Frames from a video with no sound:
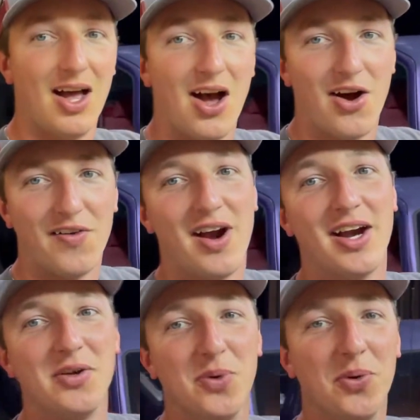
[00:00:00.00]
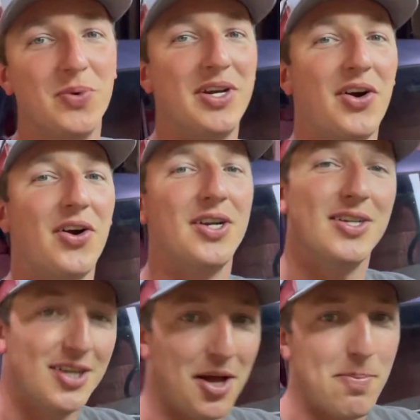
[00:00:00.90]
Alrighty, well, we are
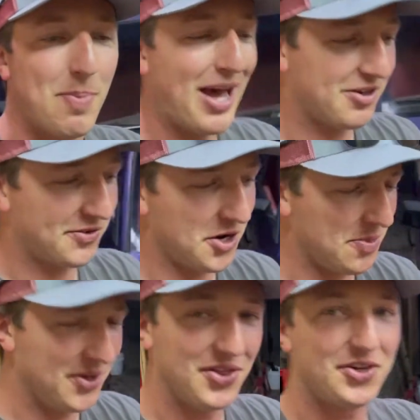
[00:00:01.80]
back from the